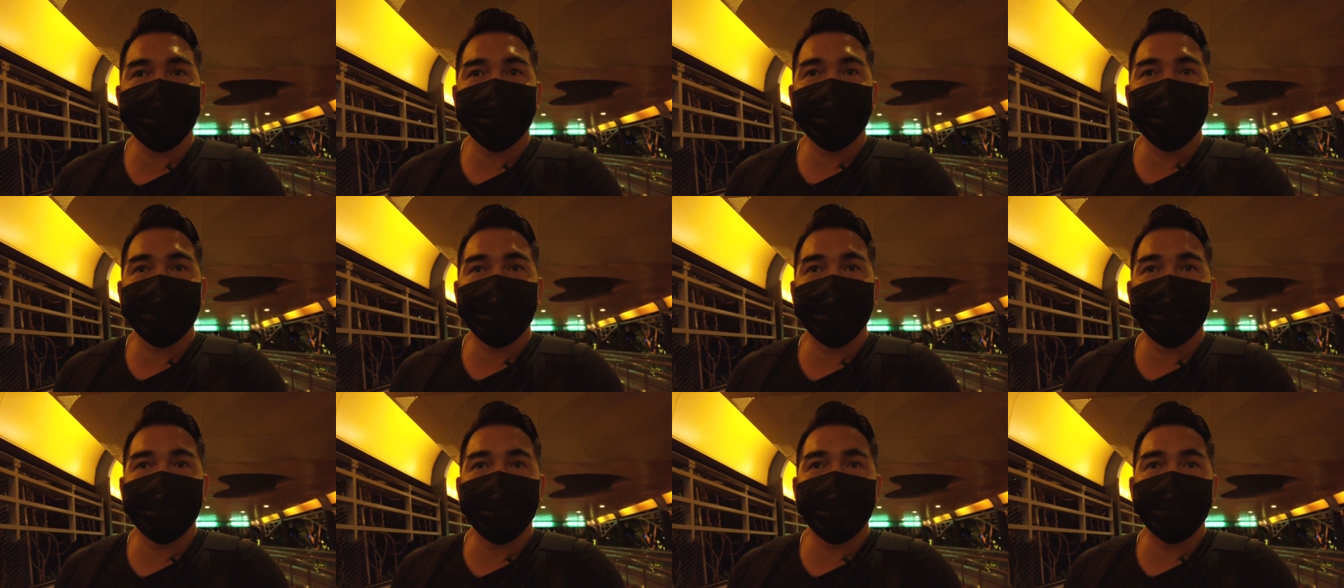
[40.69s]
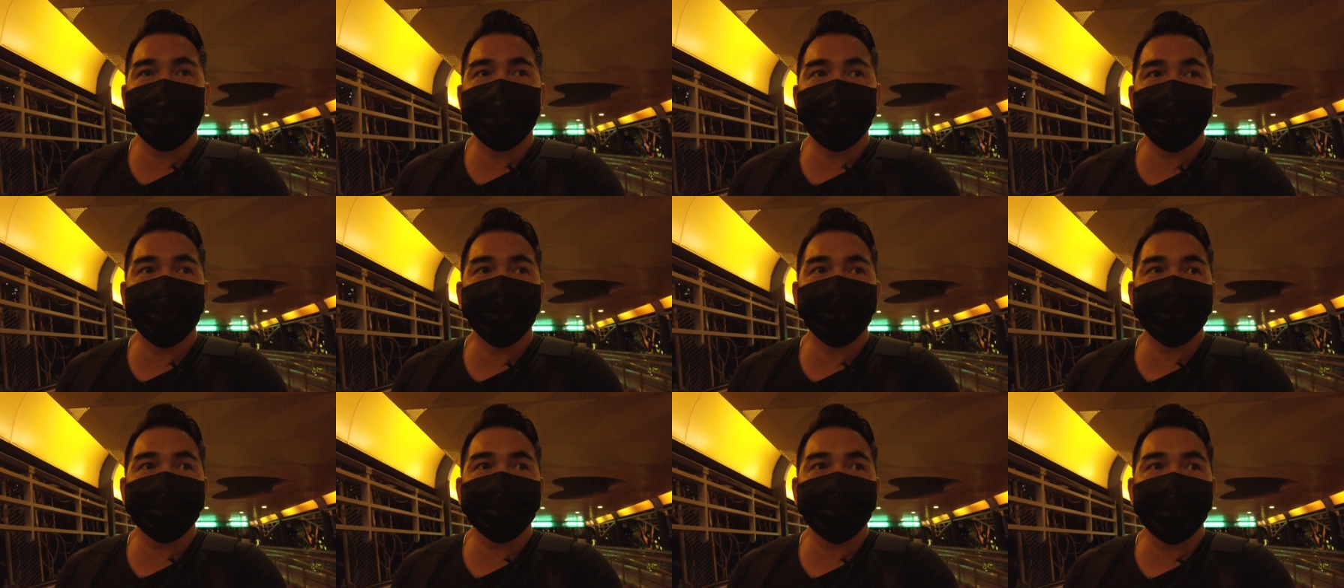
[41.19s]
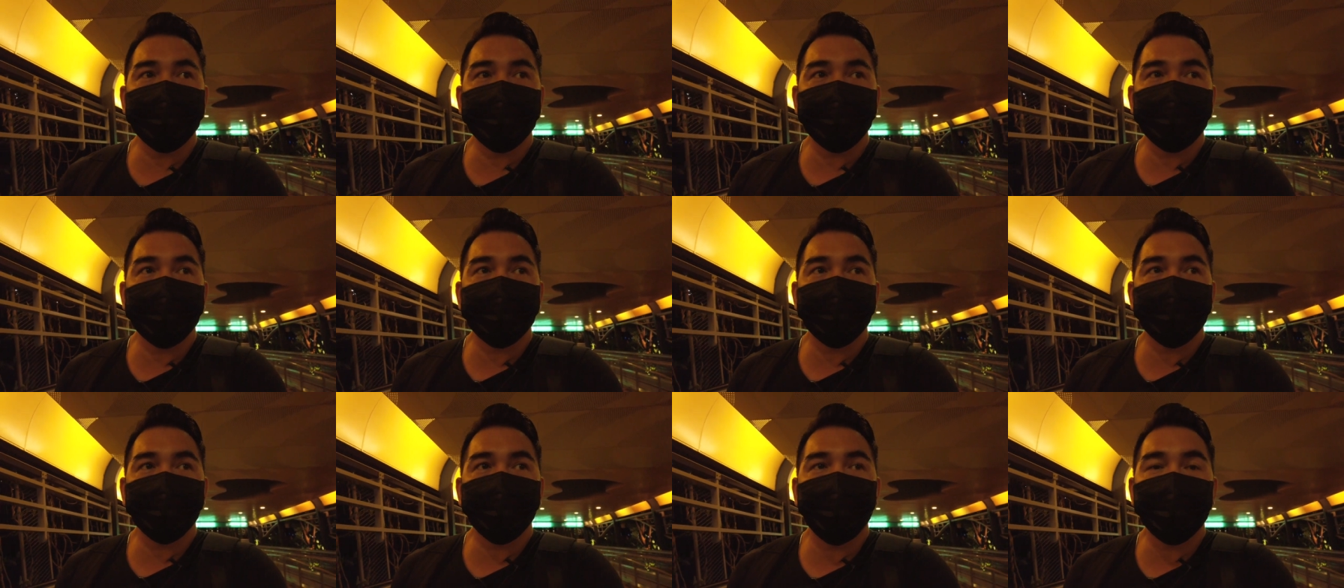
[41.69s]
and it was
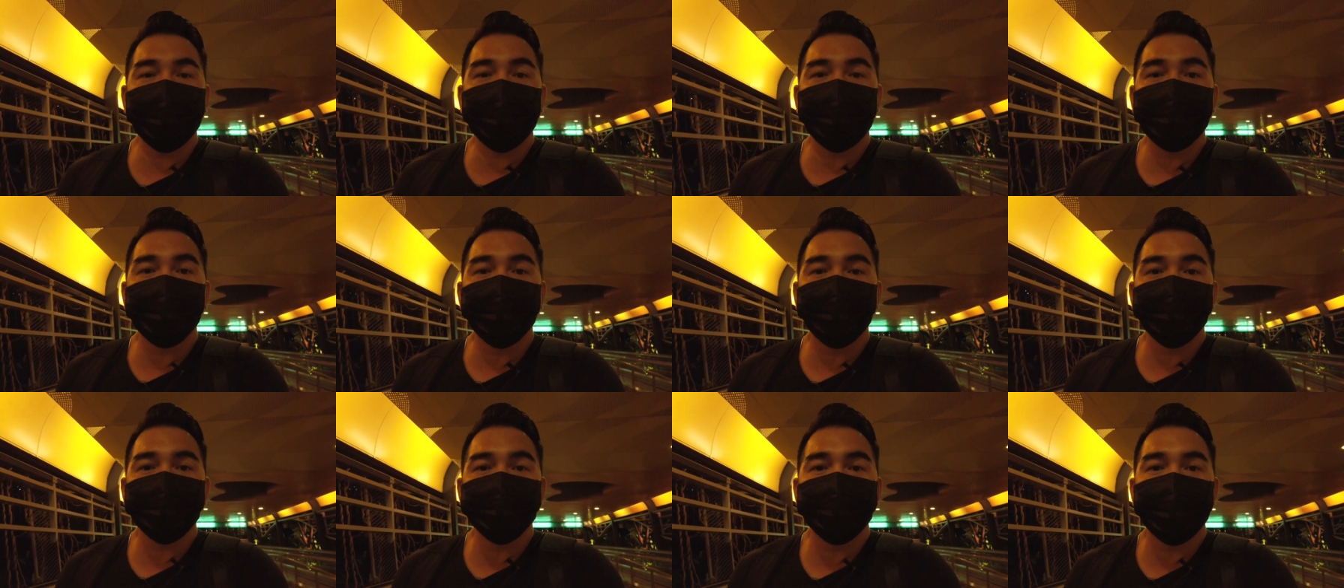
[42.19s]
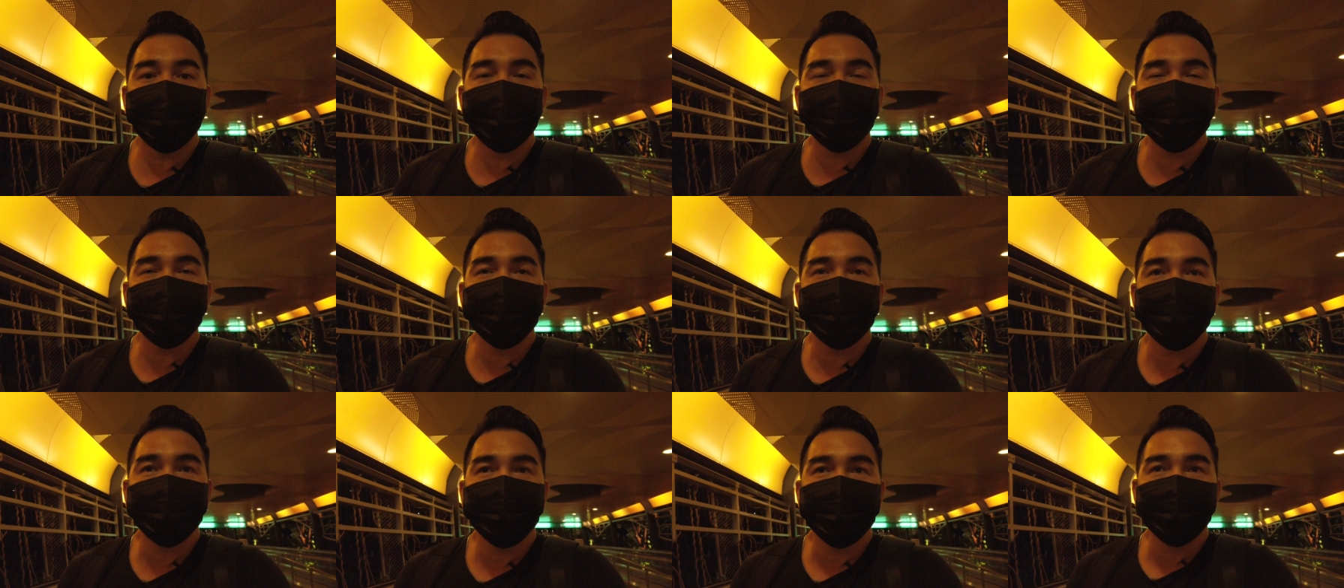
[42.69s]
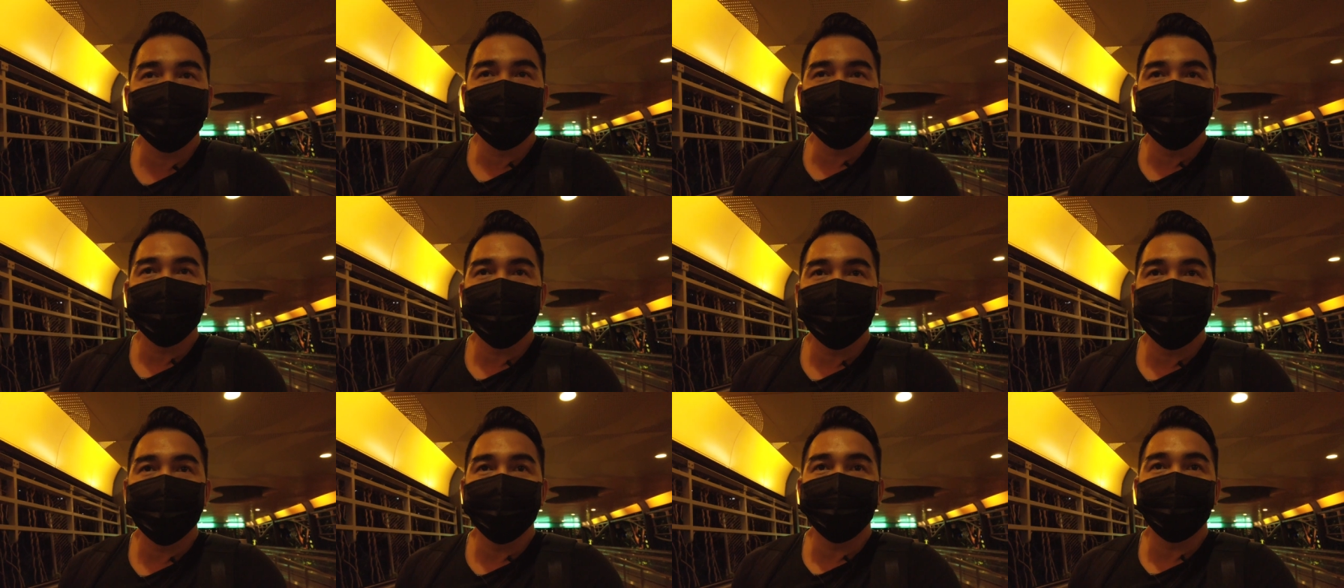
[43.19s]
uh, quite a long day
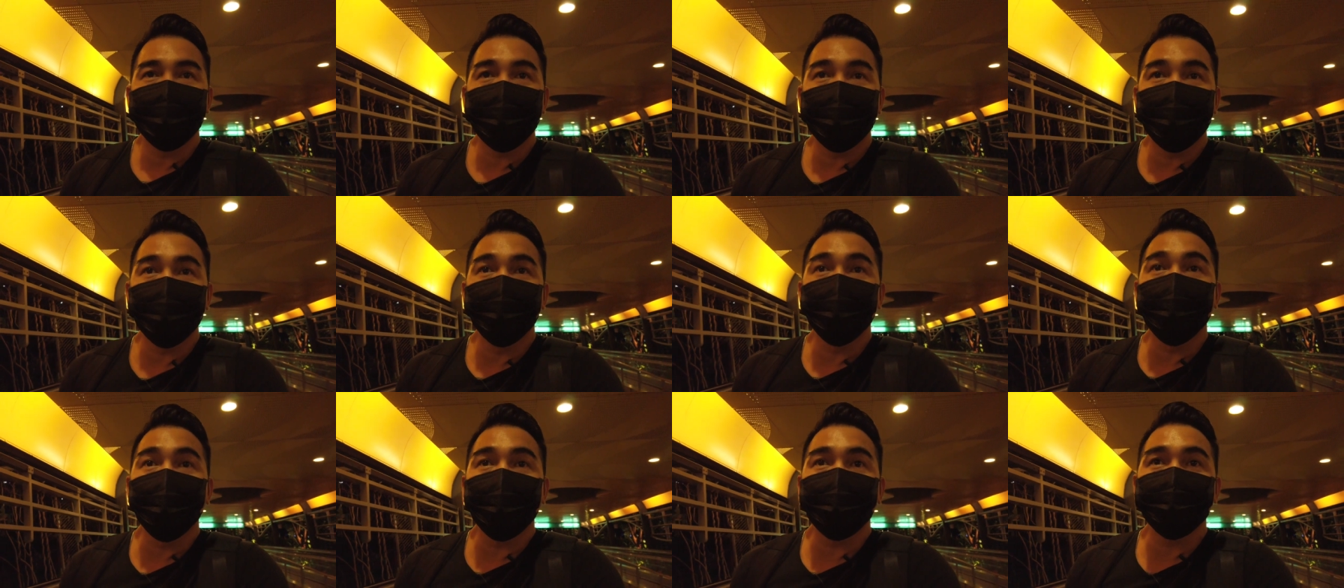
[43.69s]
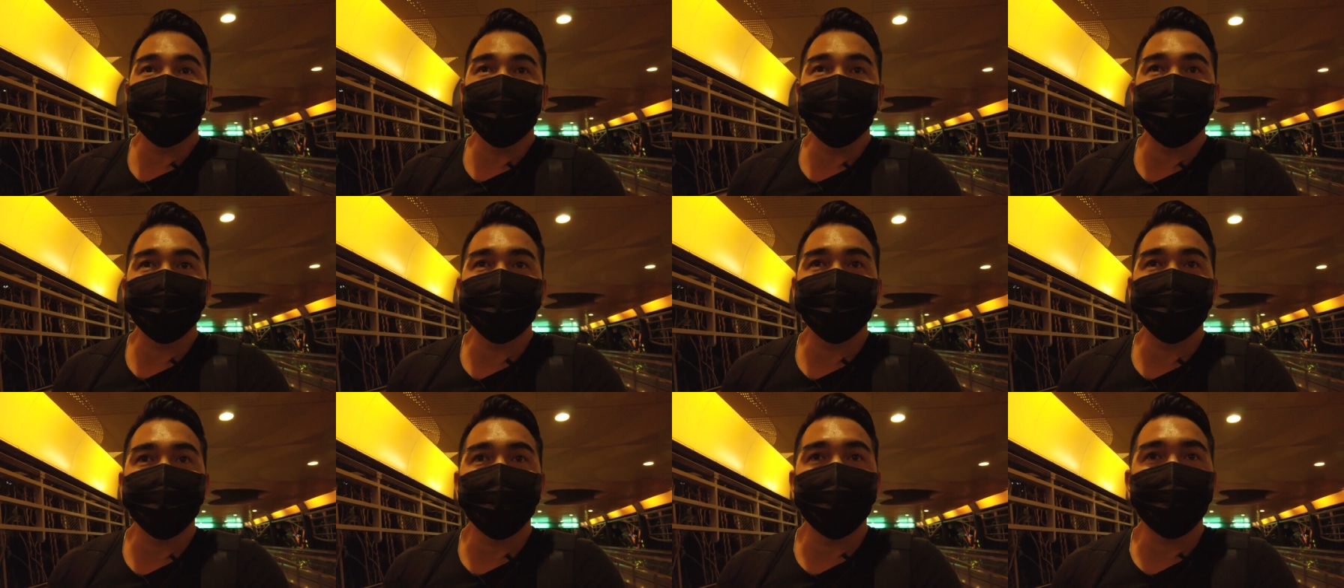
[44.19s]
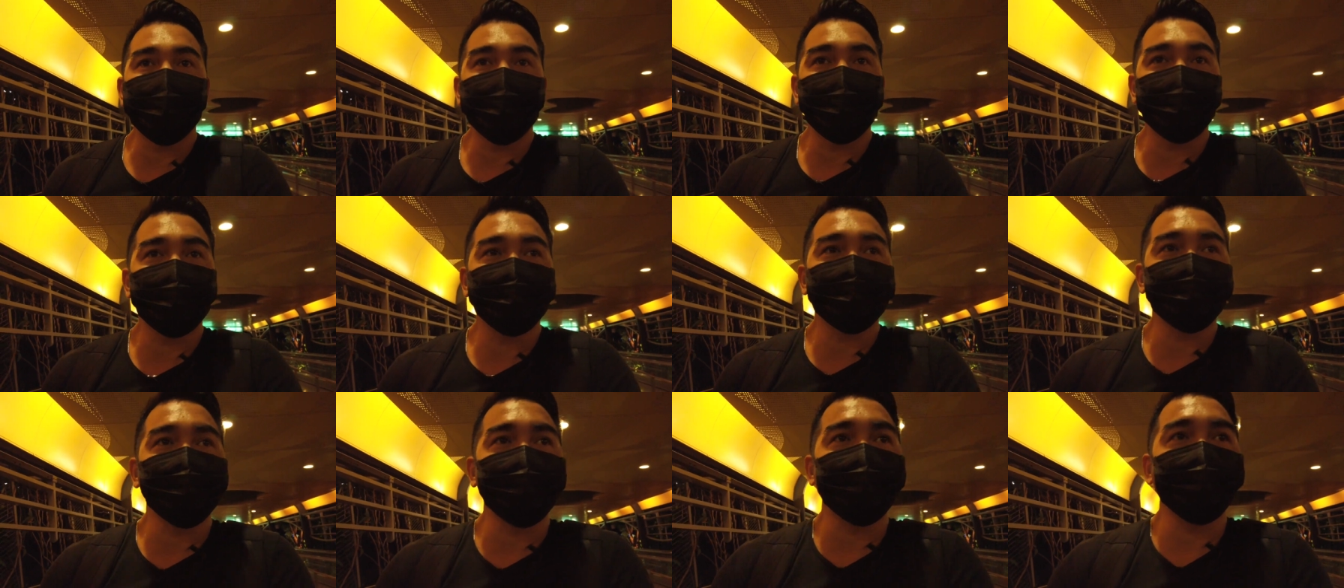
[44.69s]
pero worth it siya
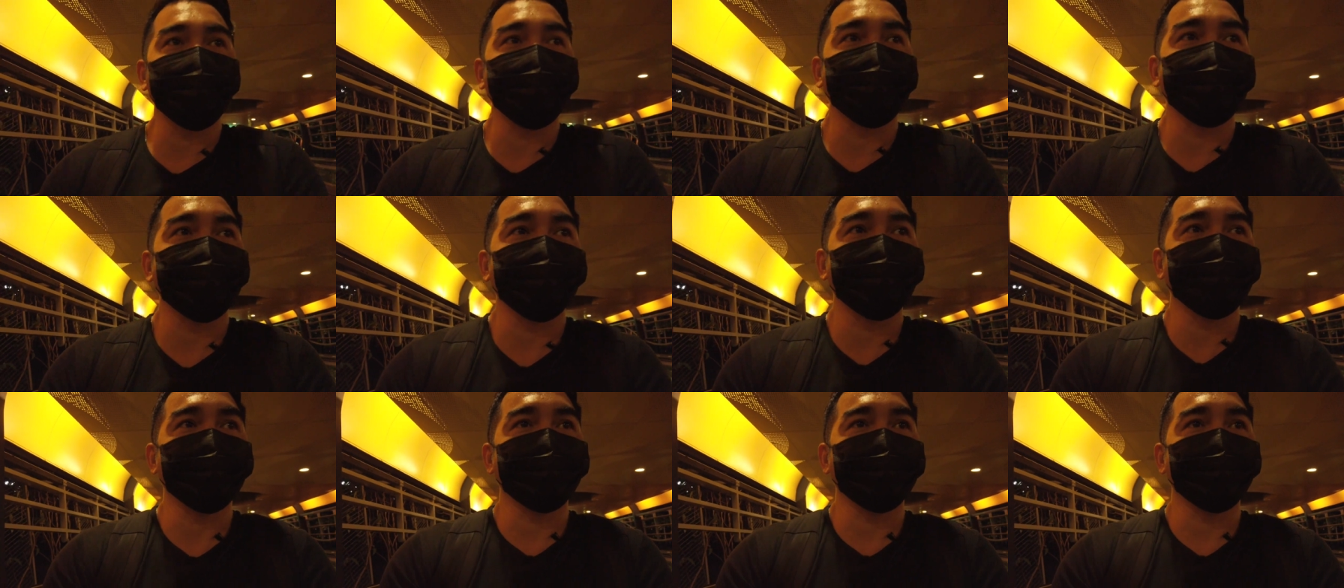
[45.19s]
kasi